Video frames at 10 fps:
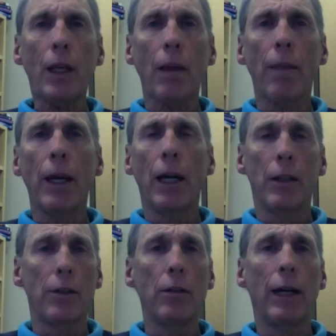
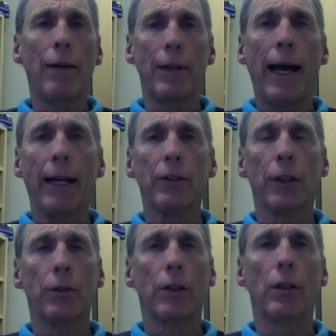then you have an
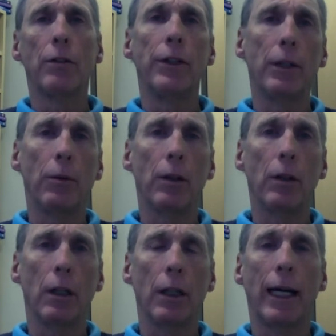access code that
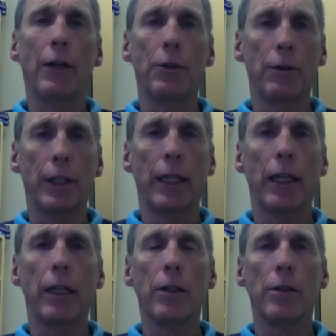will allow you to
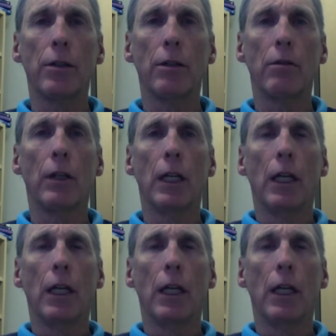get into